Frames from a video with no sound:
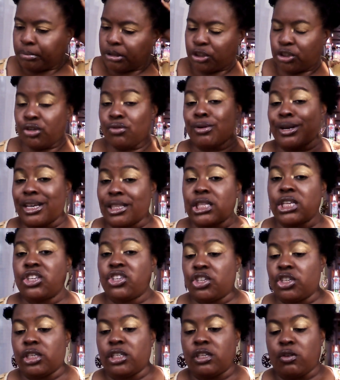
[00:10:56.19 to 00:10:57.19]
But you'll get
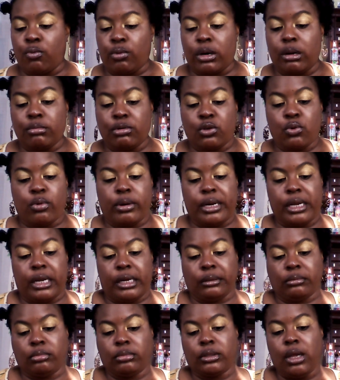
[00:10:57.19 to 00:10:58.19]
the gist of what I'm doing
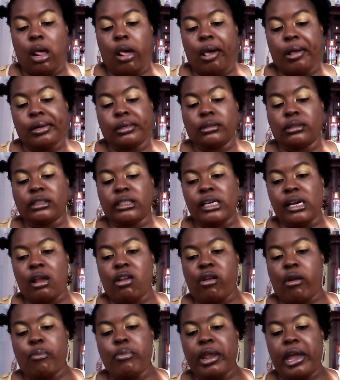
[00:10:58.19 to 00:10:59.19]
here.
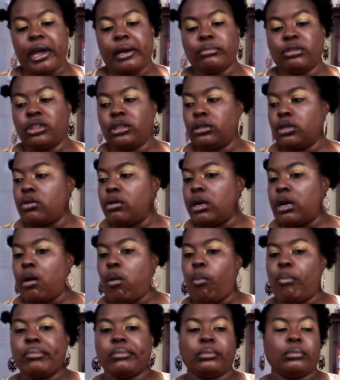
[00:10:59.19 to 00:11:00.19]
Okay, so now I'm just going
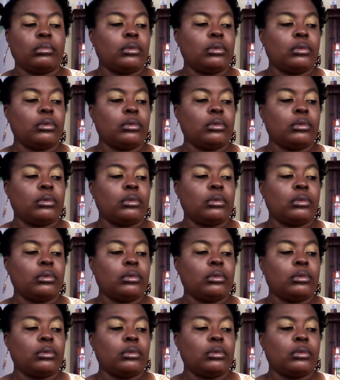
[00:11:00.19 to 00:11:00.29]
to